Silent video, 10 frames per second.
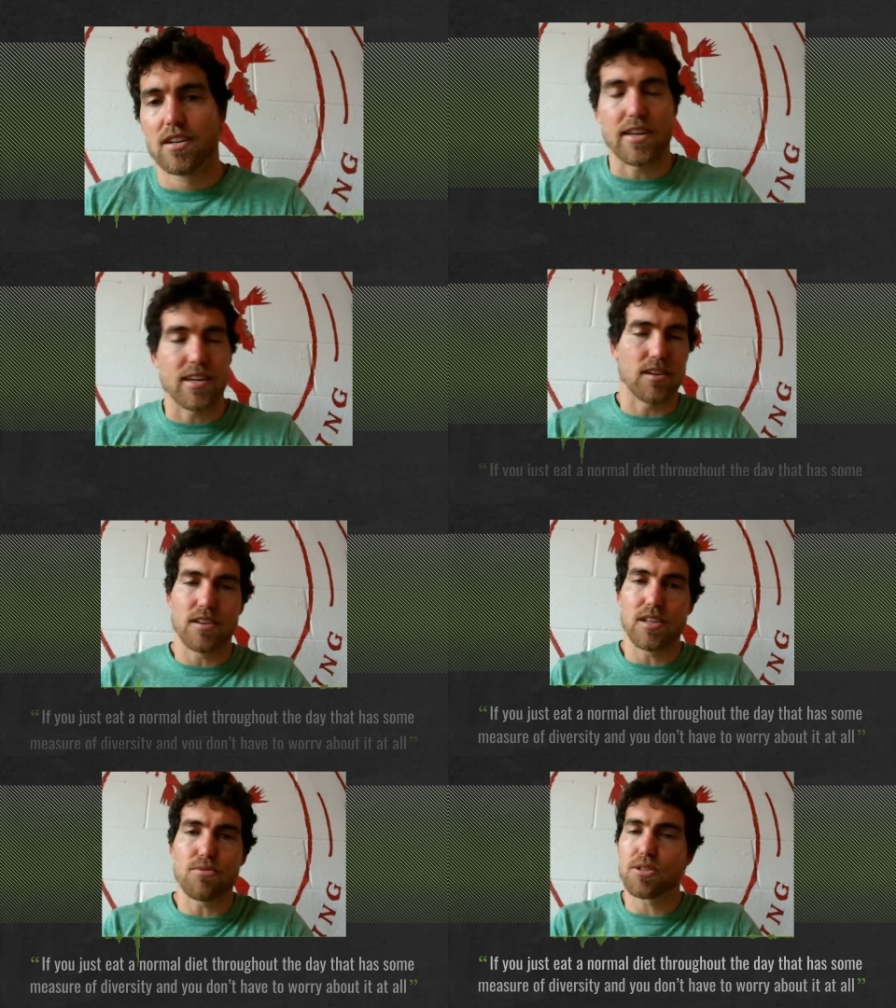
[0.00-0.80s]
And
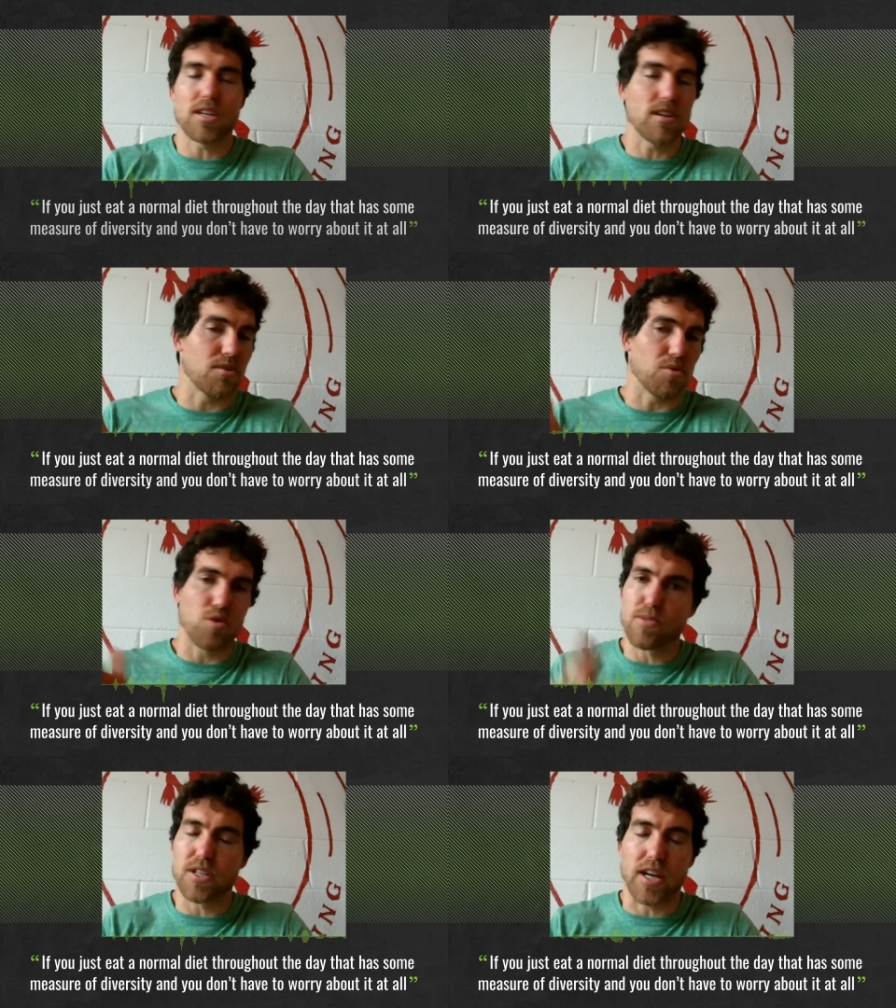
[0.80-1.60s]
you just eat a
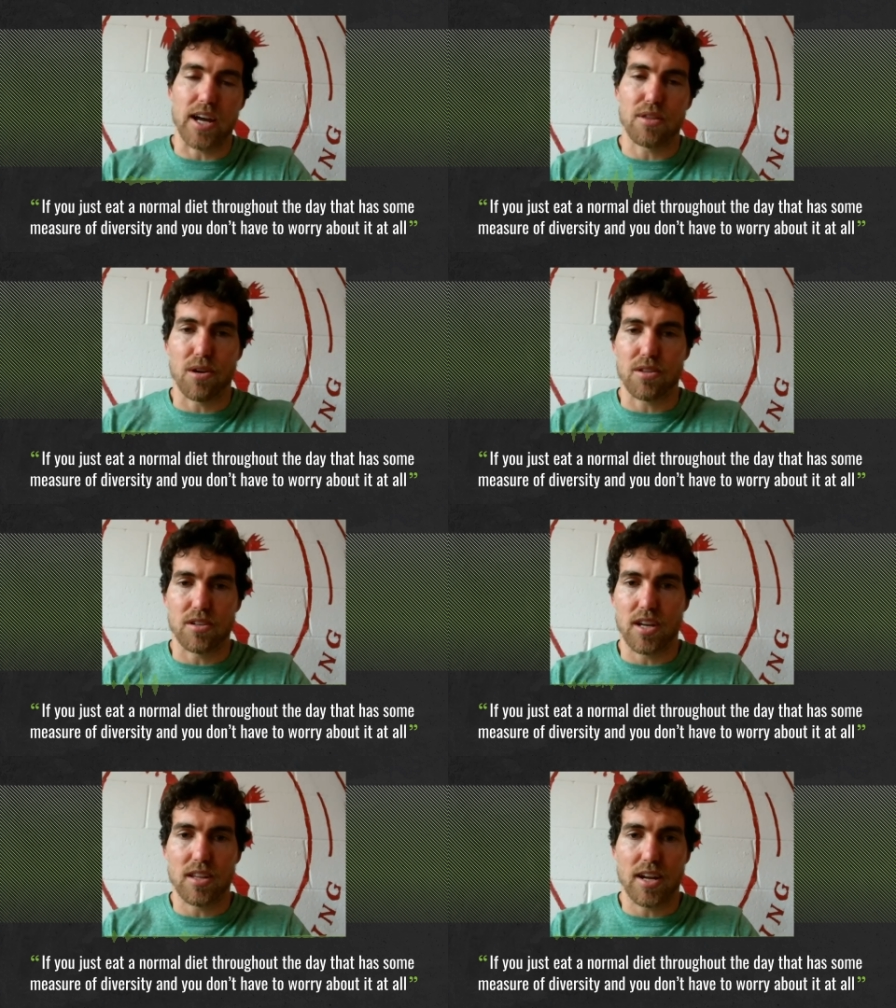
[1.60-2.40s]
normal diet throughout the
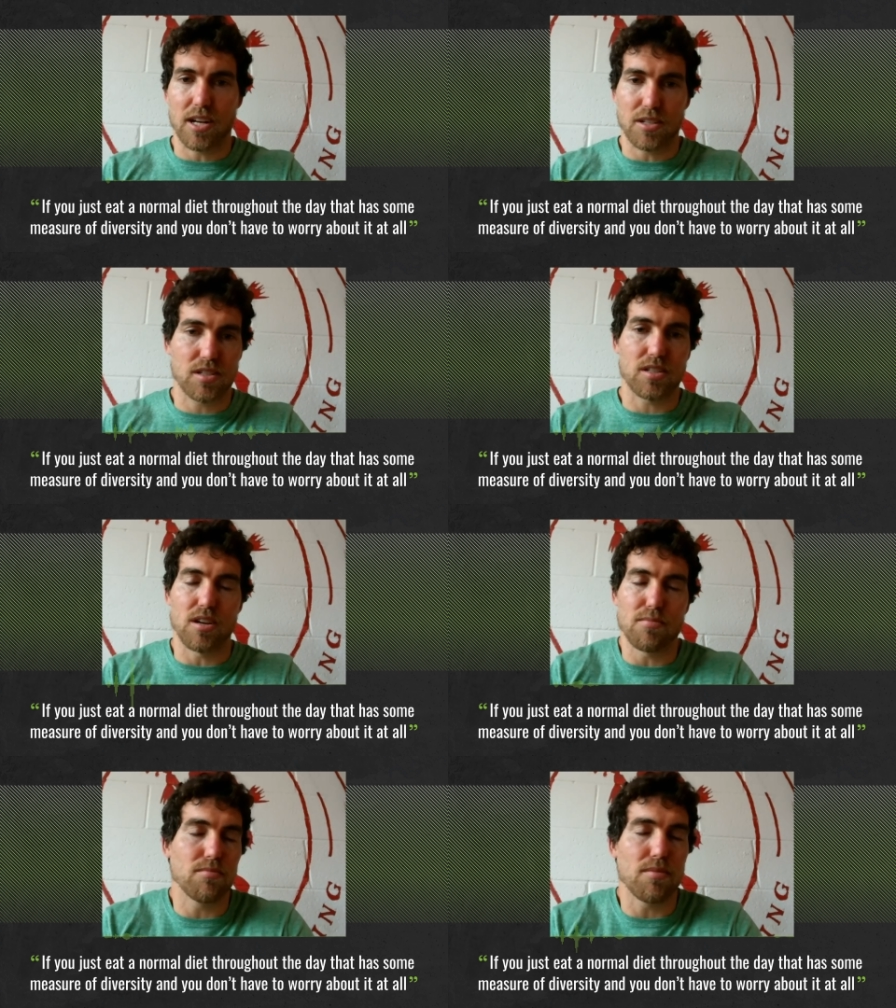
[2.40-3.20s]
day that has
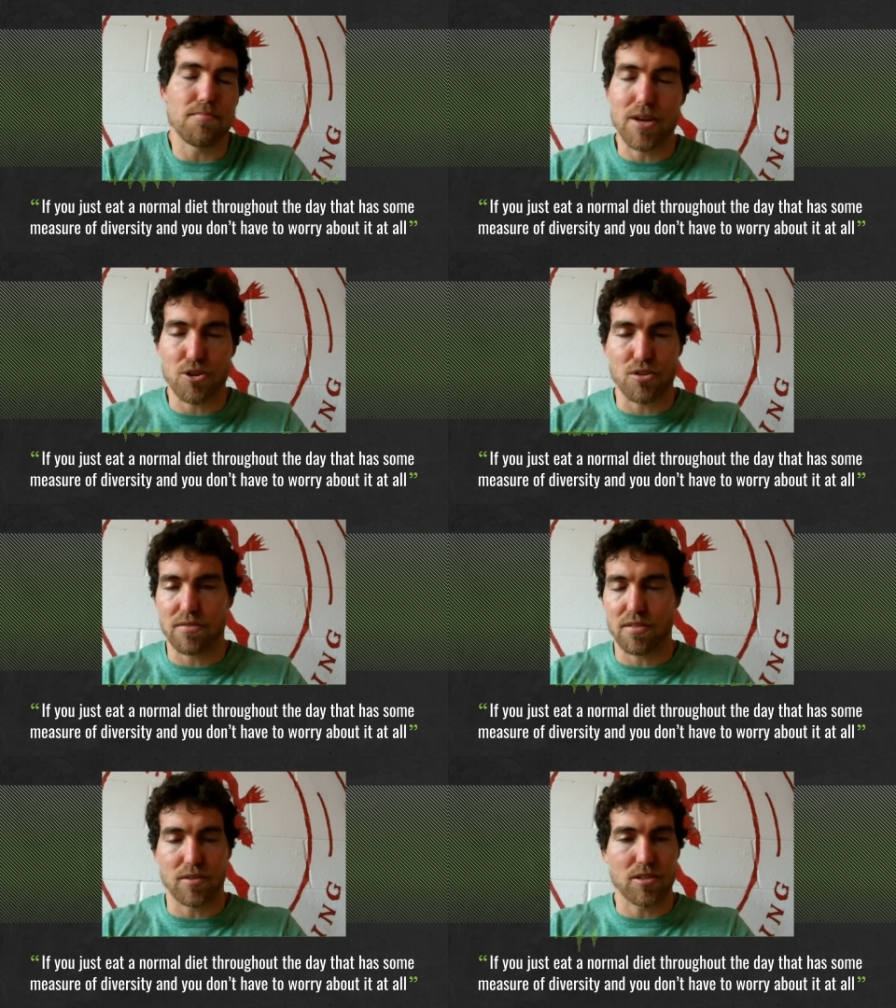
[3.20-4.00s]
some measure
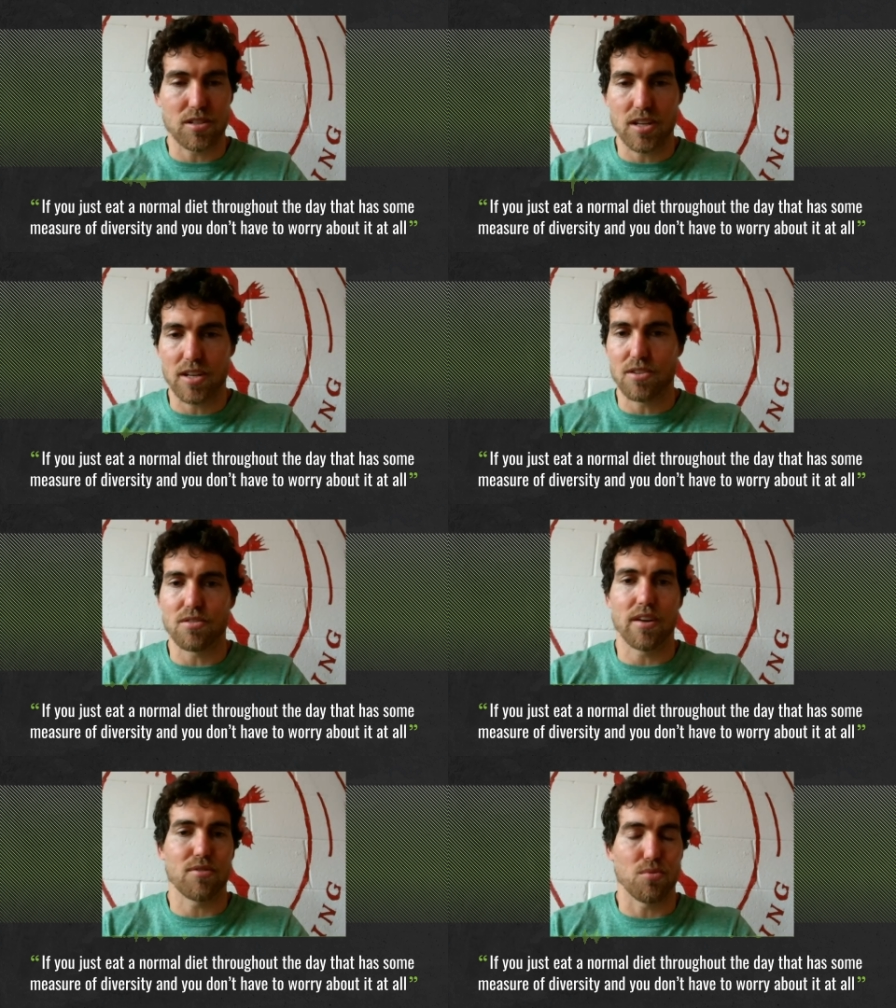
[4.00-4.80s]
of diversity and you
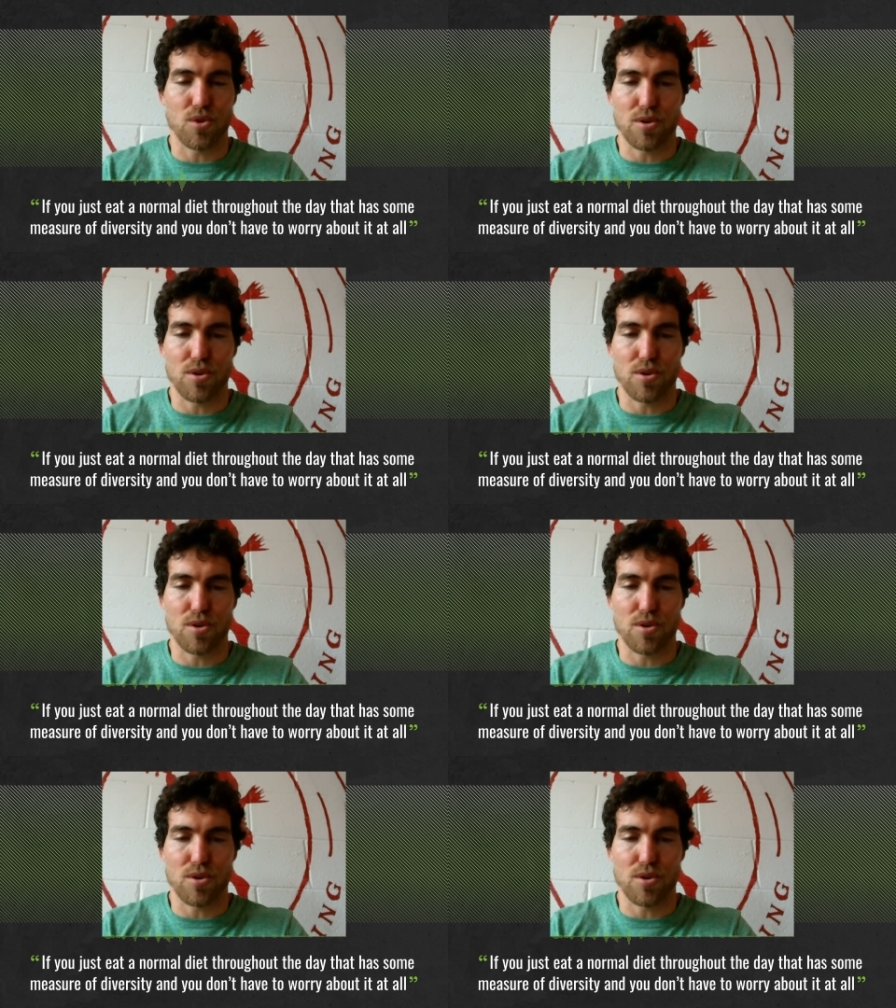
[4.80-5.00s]
don't have to worry